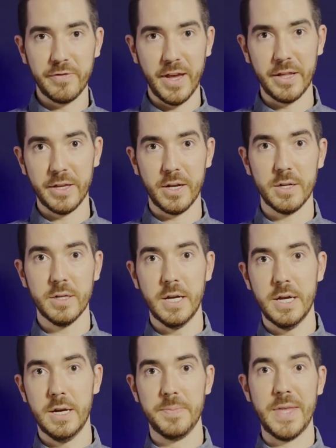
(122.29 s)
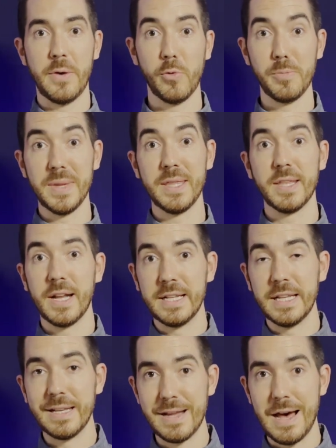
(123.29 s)
failure. That will mean that I
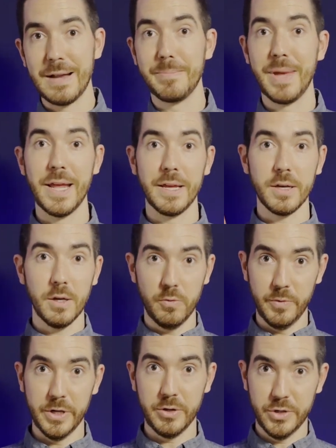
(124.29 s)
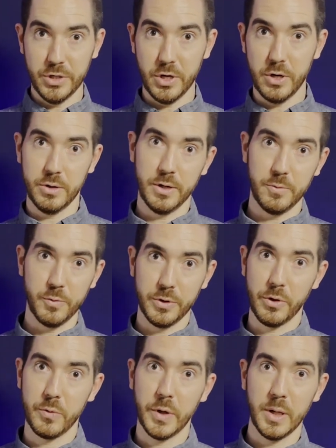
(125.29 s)
did not make a real shirt
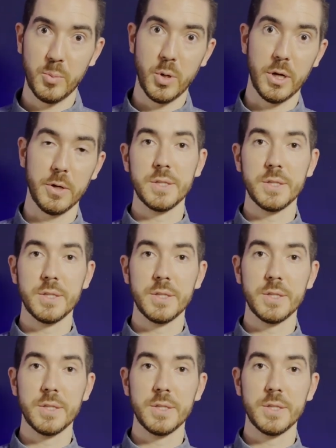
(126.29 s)
with a 3D printer.